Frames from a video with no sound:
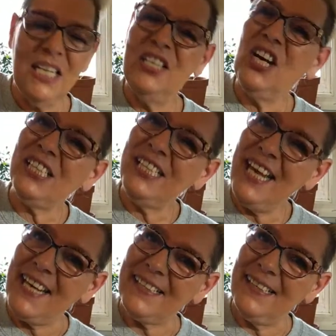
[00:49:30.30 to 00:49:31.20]
Not
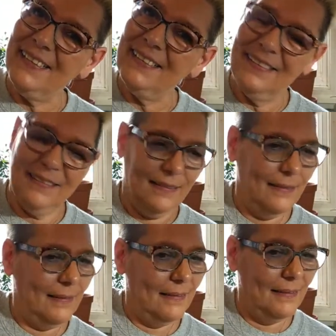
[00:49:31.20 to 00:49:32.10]
yet.
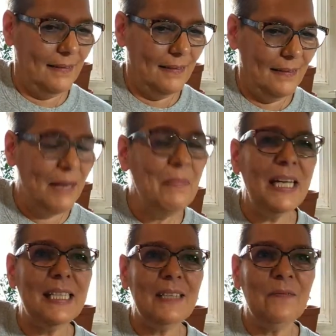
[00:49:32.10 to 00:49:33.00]
I
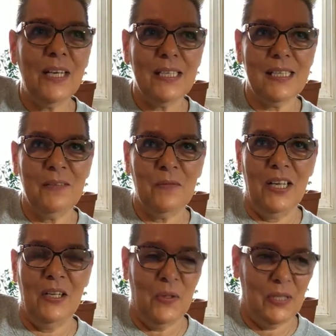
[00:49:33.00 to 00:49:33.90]
might invest in one
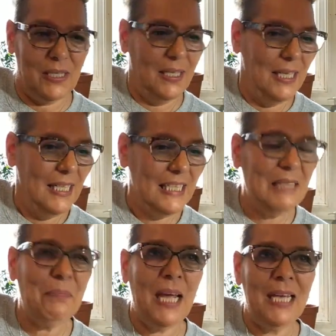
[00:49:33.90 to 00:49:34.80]
of those,
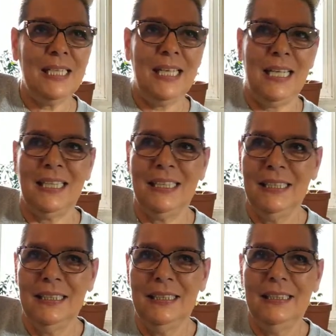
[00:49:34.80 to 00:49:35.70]
depending
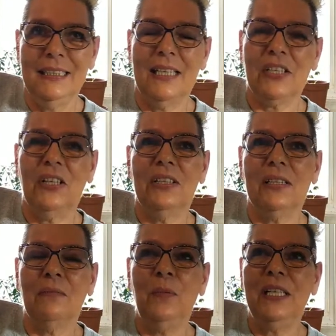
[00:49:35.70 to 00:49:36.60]
because our
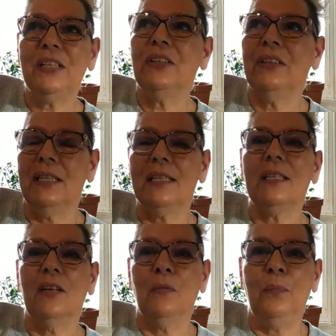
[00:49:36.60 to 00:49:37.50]
winter, this is
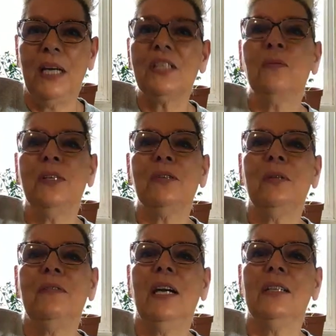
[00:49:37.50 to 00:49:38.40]
our best winter
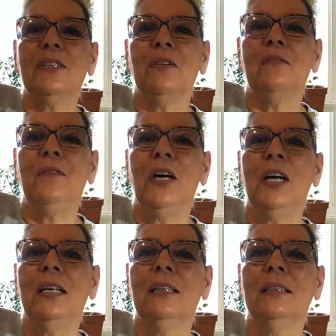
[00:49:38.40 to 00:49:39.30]
we've had so
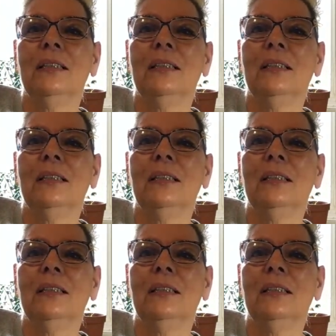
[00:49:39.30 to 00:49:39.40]
far.